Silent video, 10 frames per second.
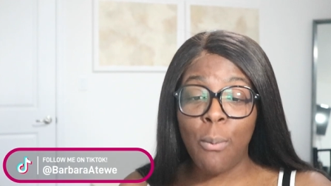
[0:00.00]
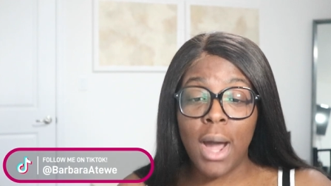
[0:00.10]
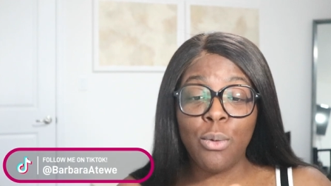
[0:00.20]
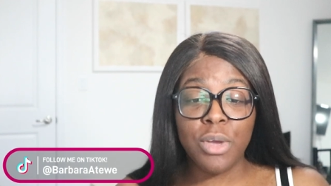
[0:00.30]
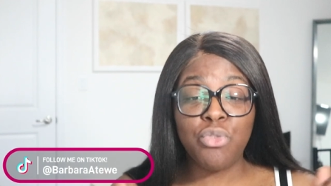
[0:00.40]
I
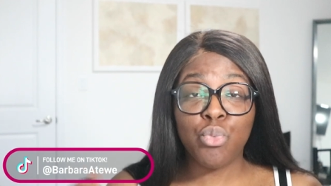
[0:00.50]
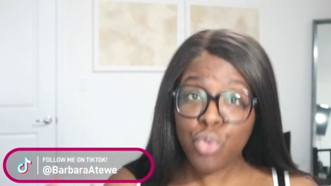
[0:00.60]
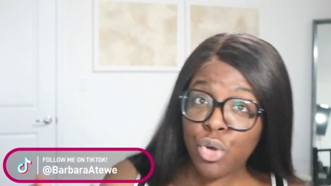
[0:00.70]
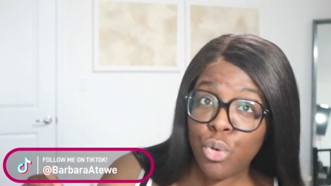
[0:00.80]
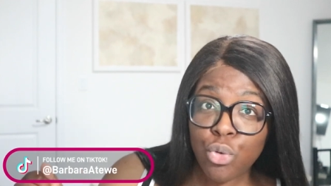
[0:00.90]
want to reach
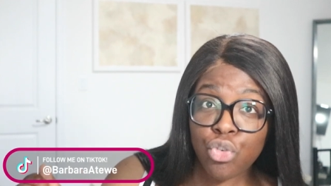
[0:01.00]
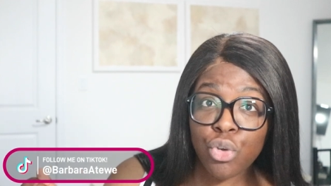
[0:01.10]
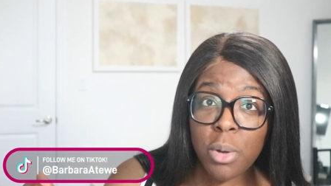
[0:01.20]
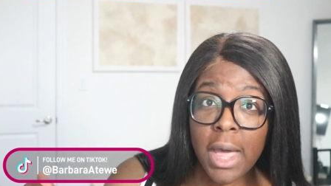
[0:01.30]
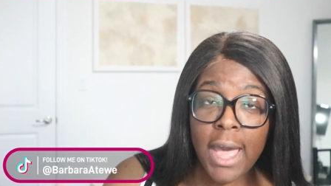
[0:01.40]

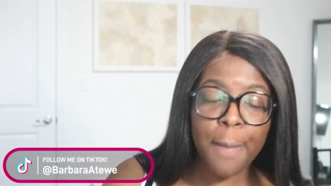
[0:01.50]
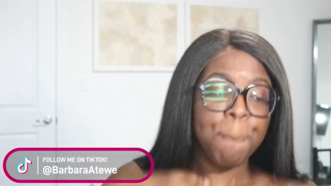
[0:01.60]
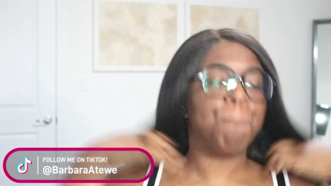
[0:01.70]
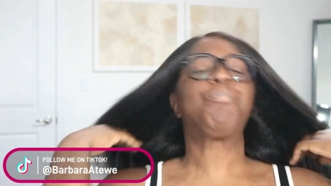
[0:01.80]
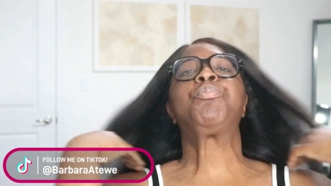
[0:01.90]
Rouge,
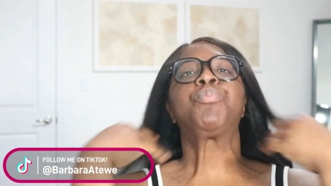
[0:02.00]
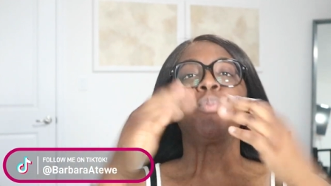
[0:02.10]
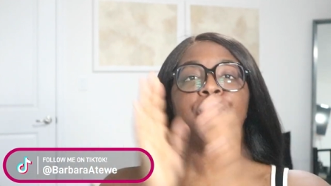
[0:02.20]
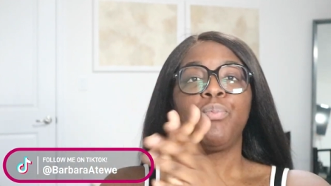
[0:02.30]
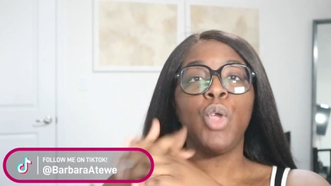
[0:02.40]
okay?
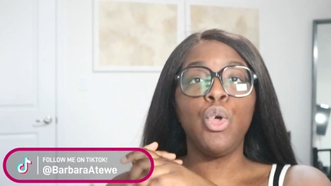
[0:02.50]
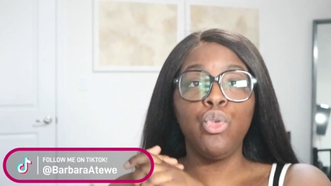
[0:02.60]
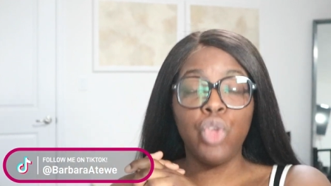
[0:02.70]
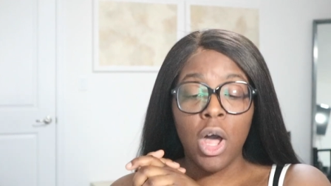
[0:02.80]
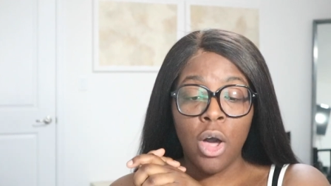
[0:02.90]

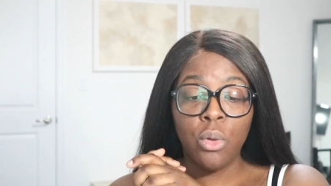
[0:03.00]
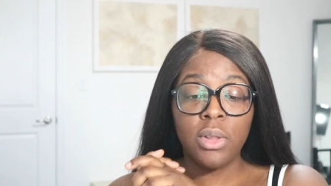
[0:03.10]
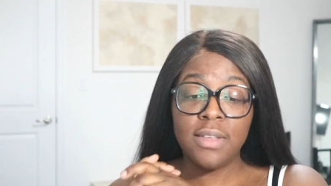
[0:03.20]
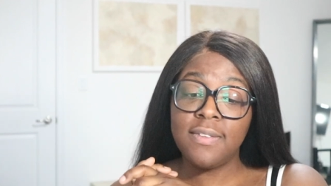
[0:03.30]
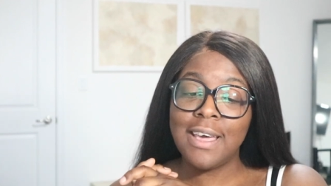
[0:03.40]
So
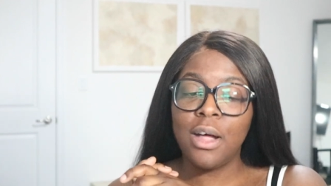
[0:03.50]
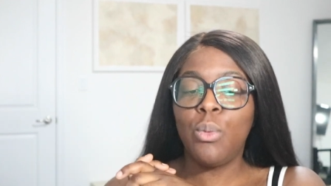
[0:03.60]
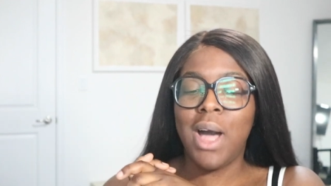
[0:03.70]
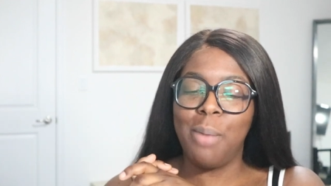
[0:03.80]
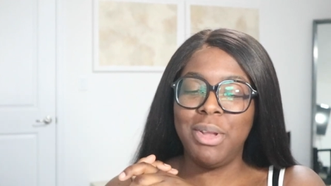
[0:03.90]
this
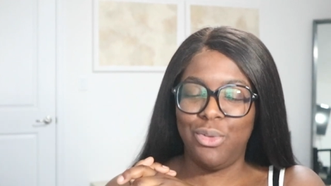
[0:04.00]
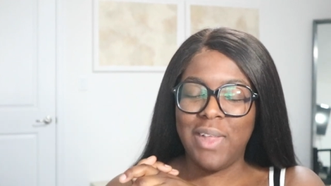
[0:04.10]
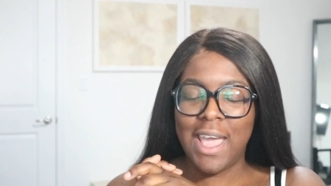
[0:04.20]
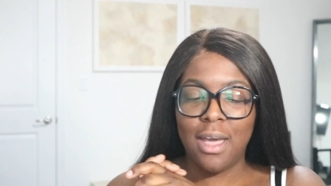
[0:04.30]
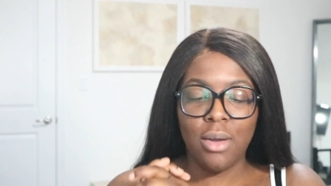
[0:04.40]
sale will help me do
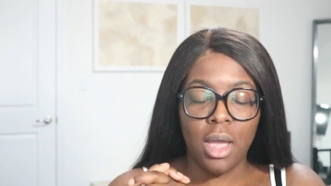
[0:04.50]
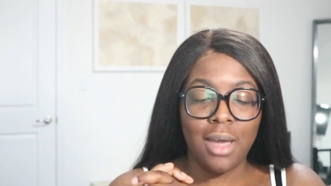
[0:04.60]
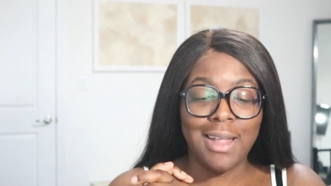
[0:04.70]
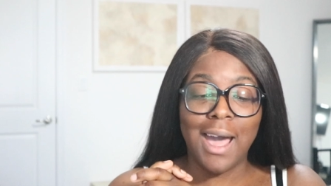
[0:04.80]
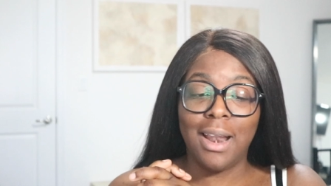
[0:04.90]
that, okay?
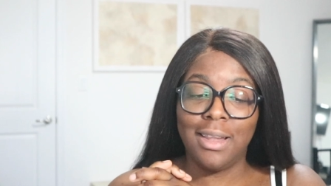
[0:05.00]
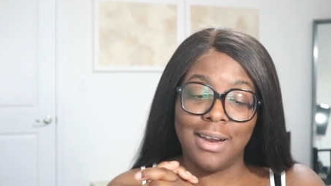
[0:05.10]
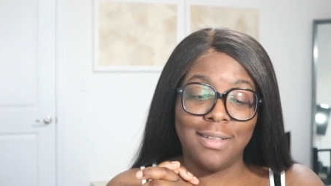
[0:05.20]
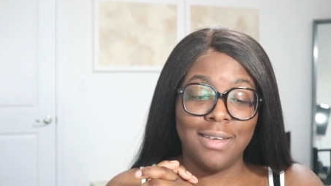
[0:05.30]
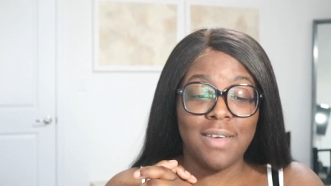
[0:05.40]
Because I got a
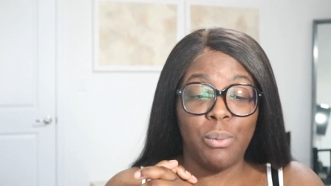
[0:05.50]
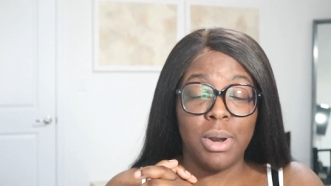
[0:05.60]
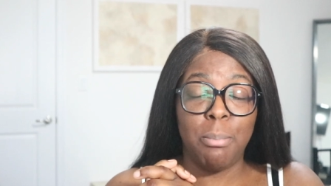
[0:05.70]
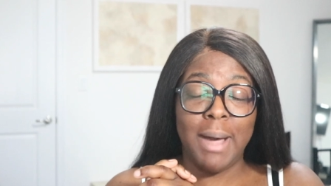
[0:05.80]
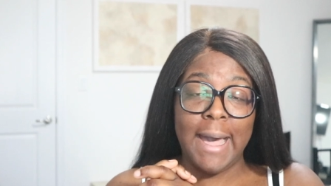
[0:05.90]
lot of things I
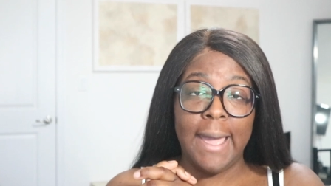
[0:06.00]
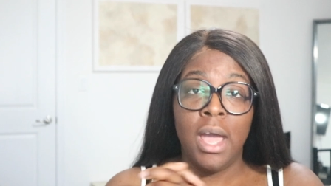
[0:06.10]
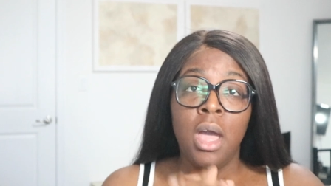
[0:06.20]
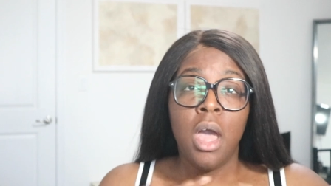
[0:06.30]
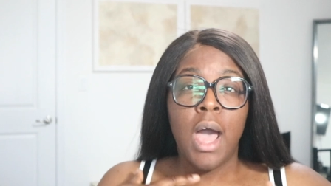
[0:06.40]
want to buy.
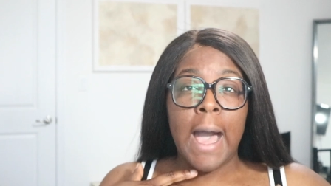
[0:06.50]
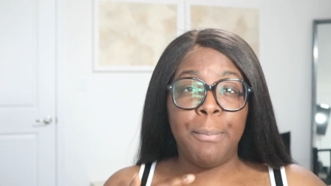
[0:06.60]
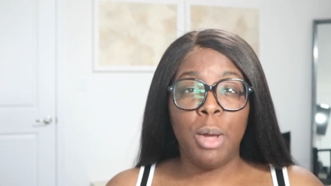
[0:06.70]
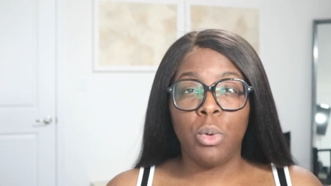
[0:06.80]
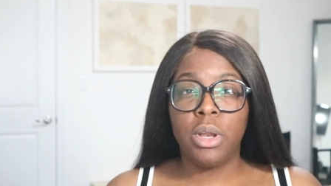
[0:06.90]
I'm
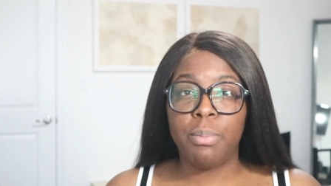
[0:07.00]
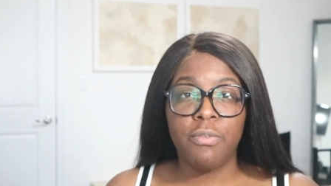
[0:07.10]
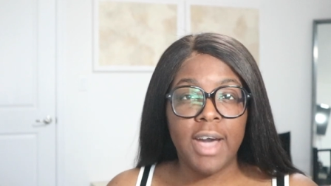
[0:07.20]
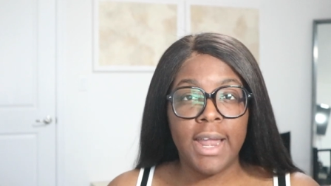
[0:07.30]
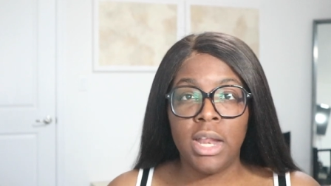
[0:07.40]
not going to
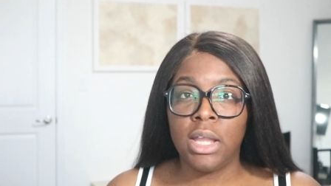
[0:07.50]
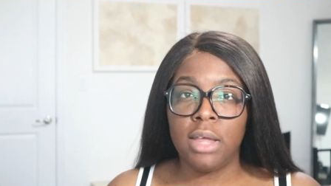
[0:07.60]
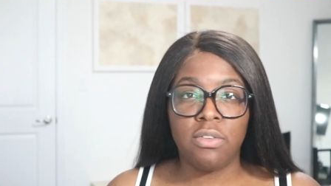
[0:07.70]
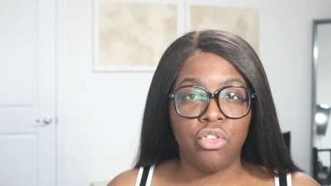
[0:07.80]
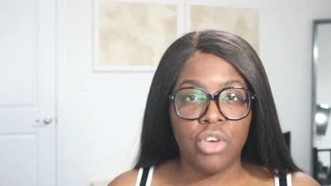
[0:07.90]
provide any
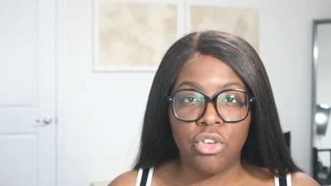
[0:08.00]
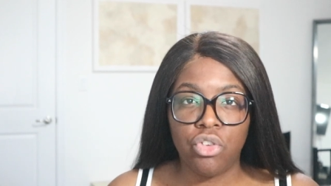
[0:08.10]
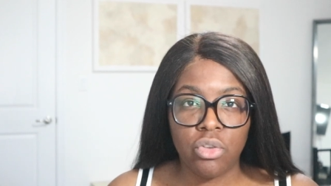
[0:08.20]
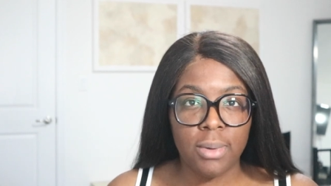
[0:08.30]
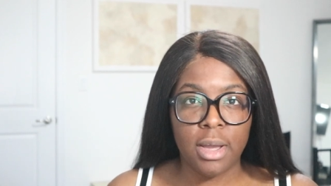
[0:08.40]
like
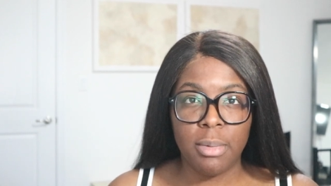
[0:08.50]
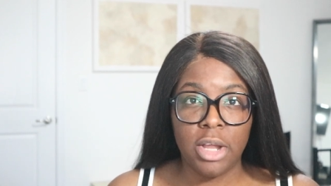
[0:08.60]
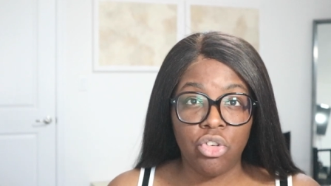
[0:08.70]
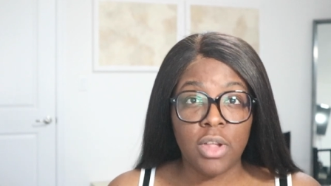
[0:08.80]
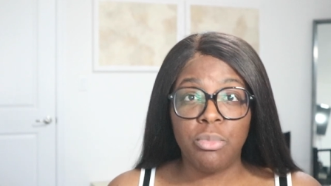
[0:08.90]
suggestions or recommendations.